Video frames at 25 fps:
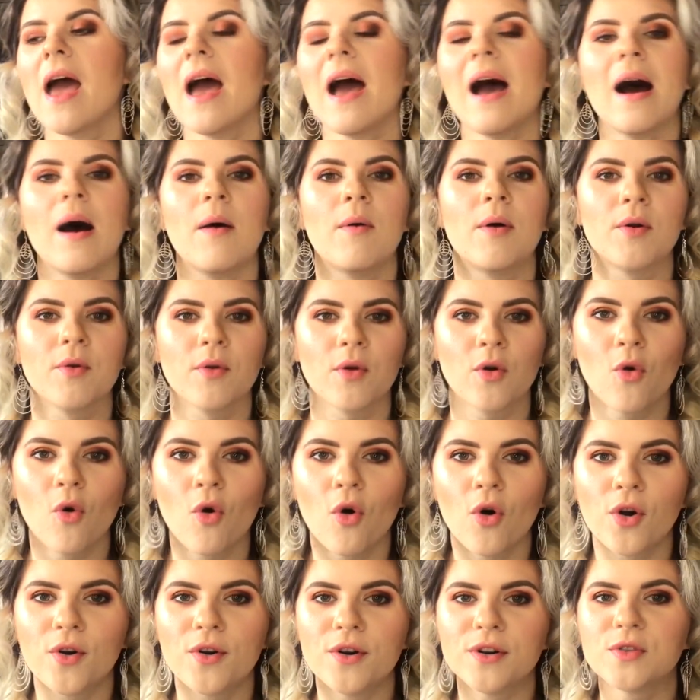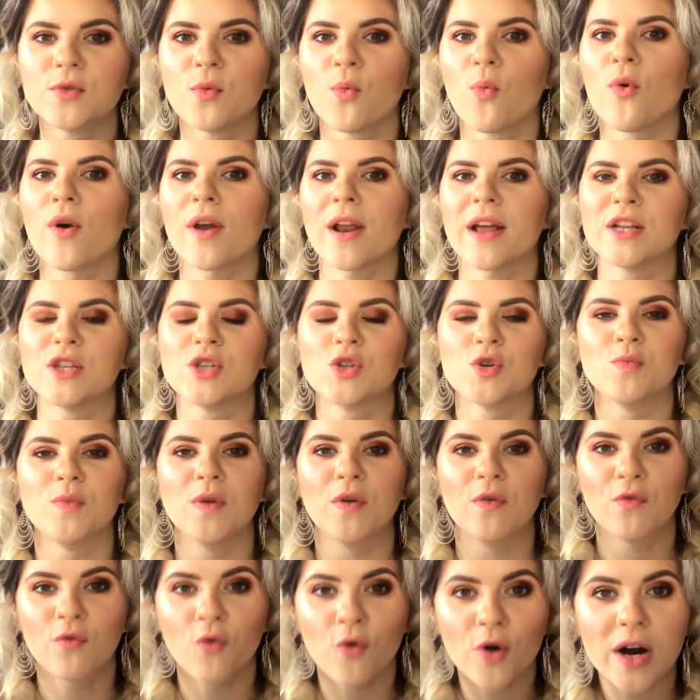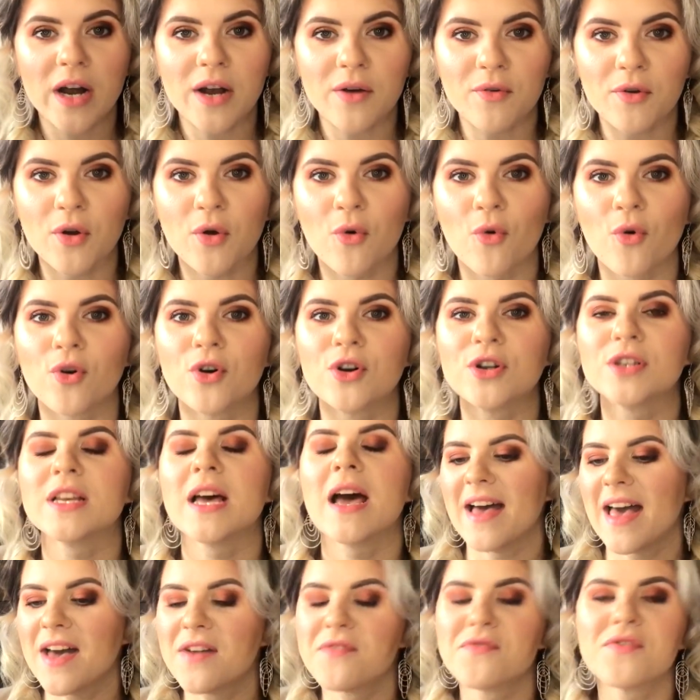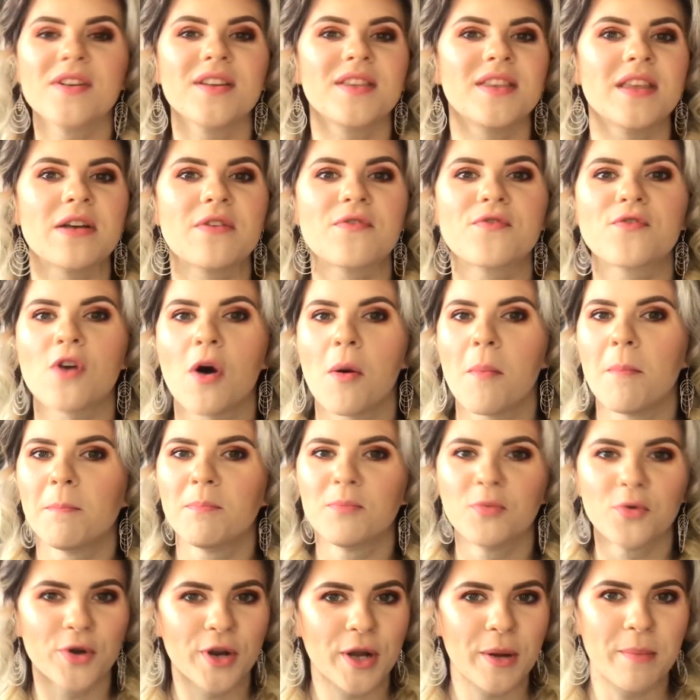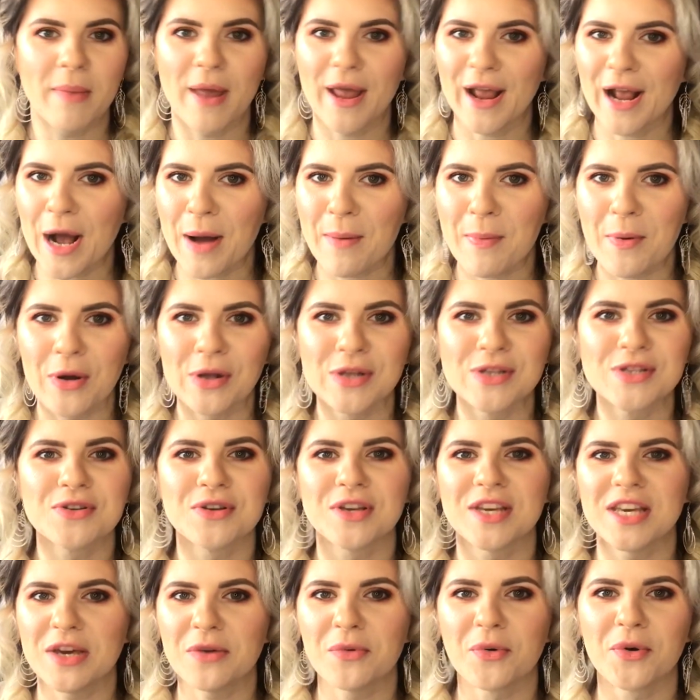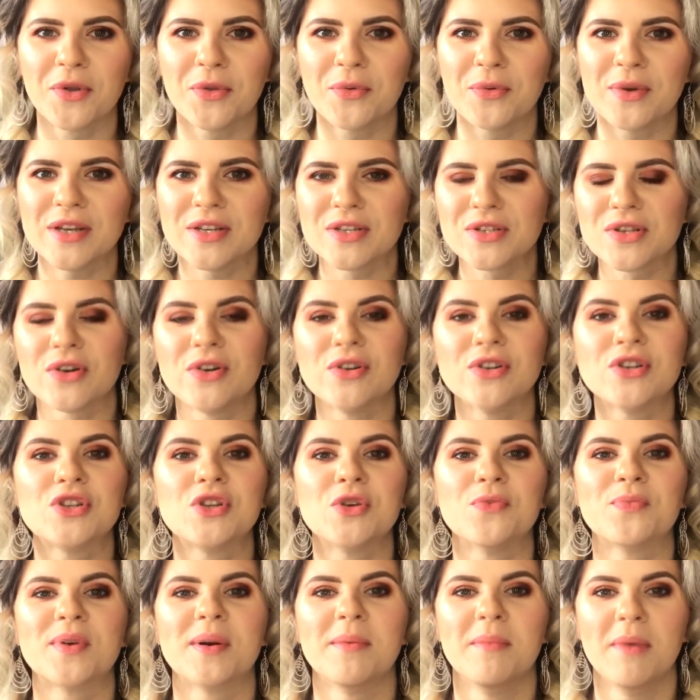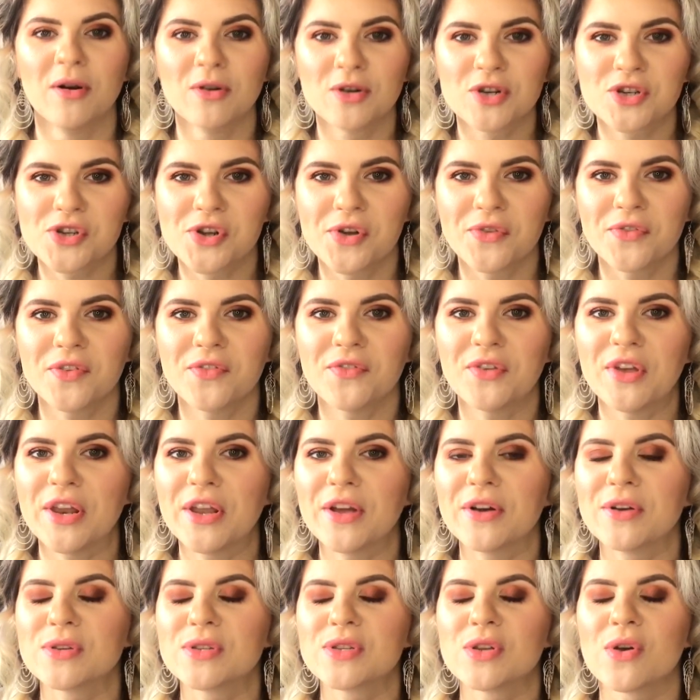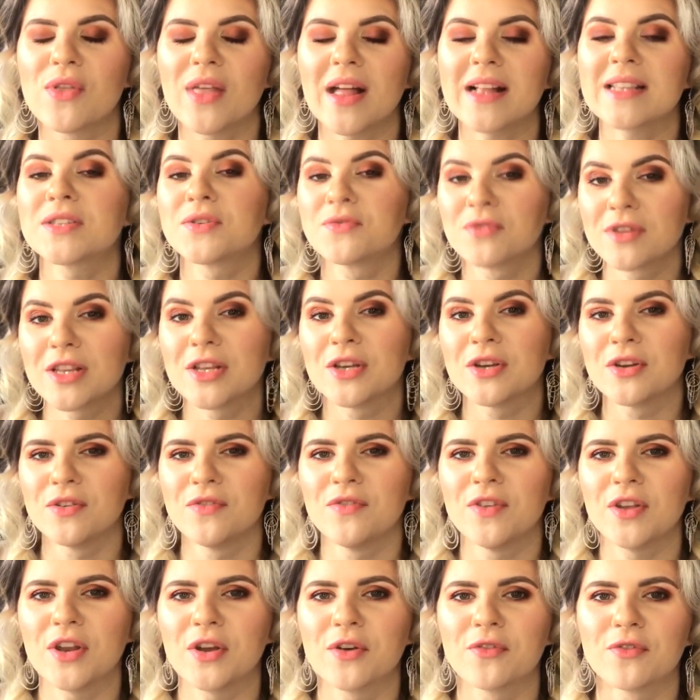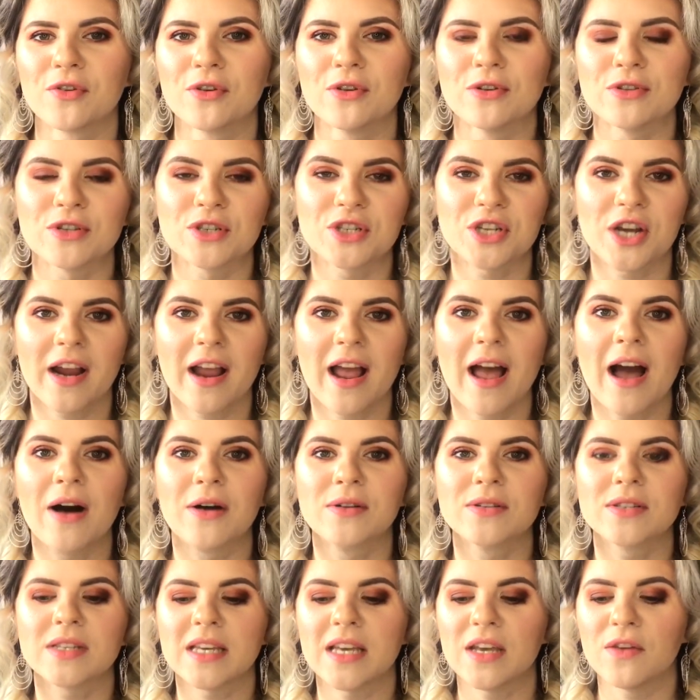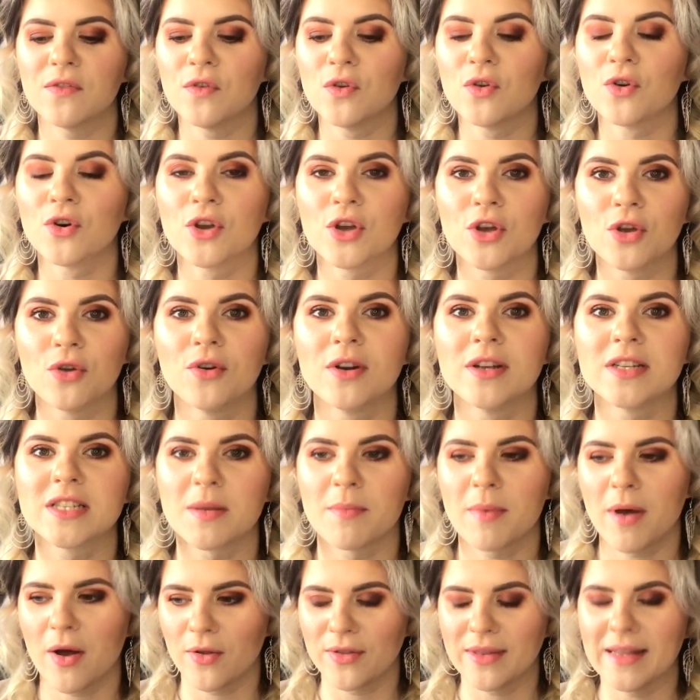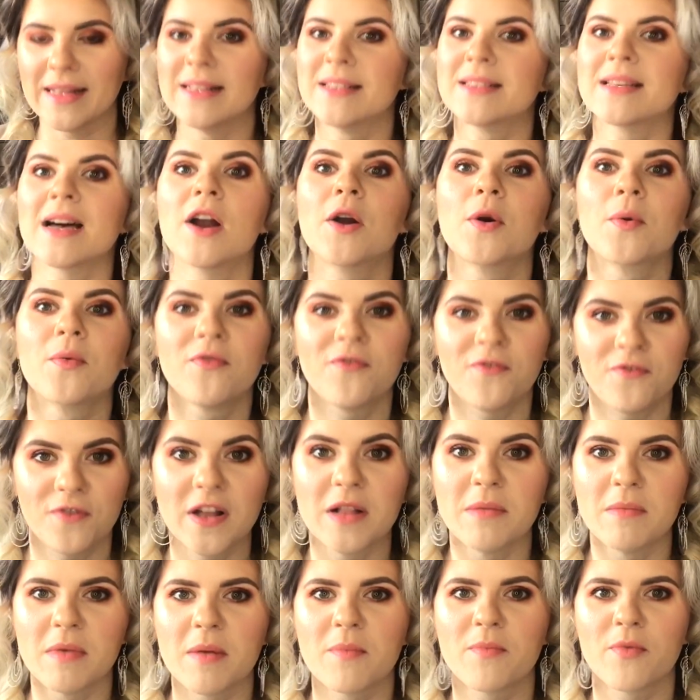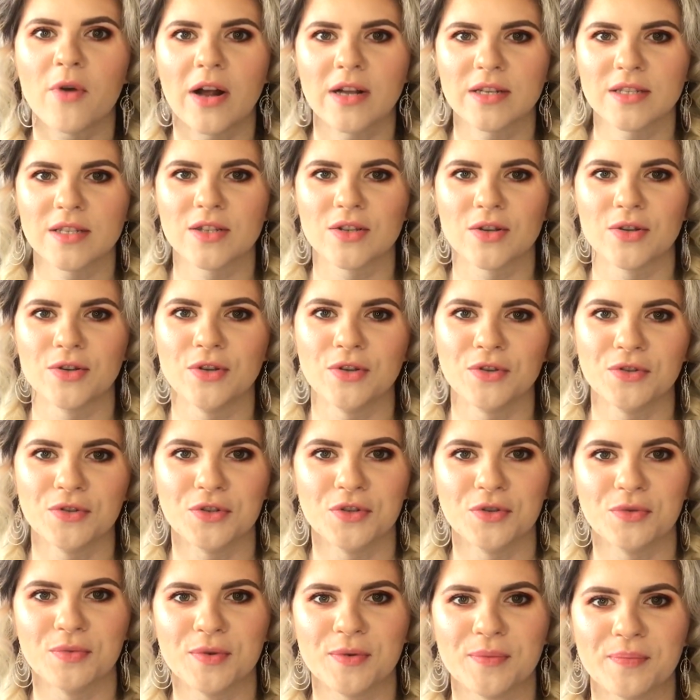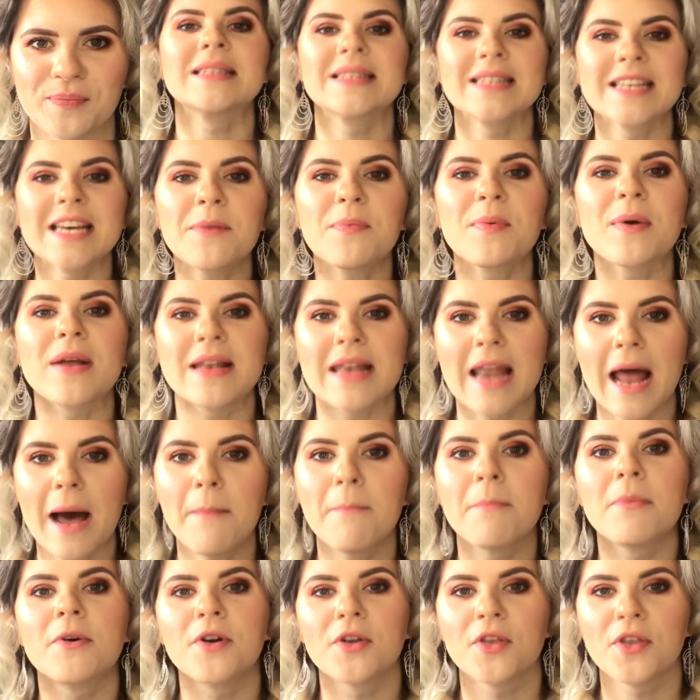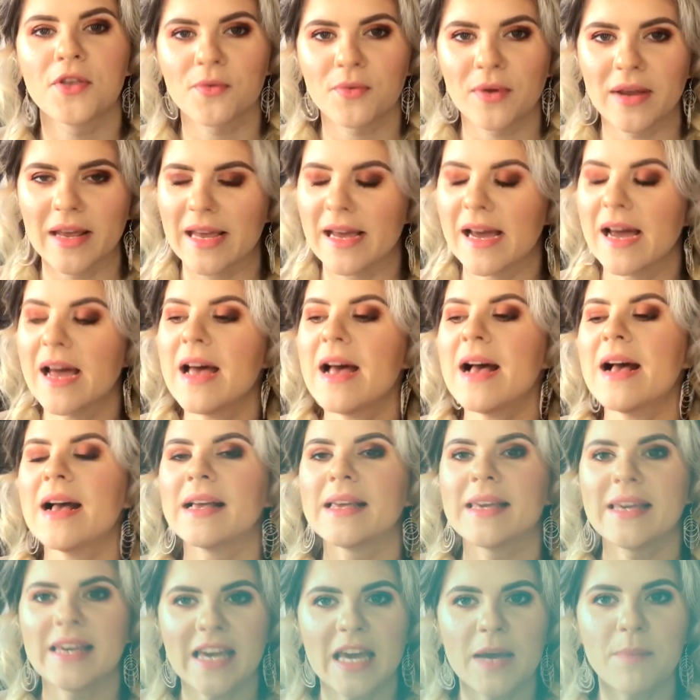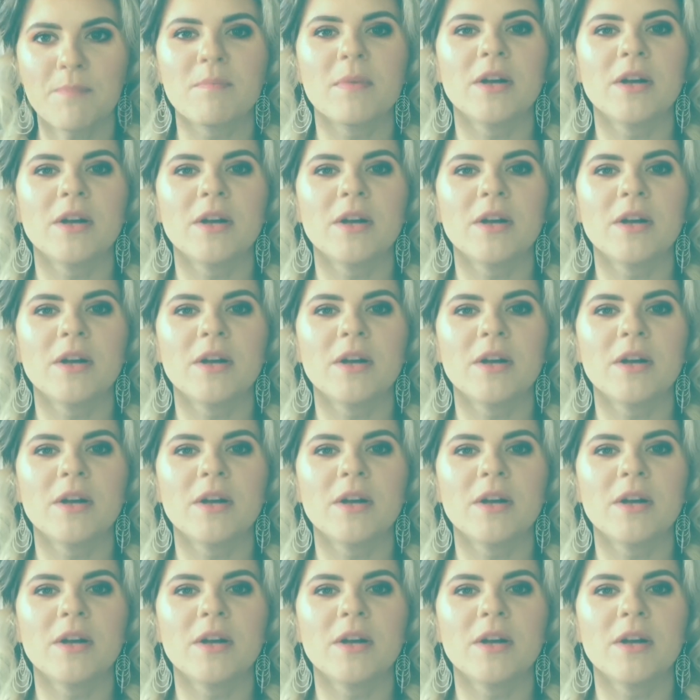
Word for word: how I record, what I do before I record, everything from putting makeup on to keyword research to promotion of the video. So that's a really good video for you to check out if you're curious about the entire filming process on YouTube. Tip number three, keep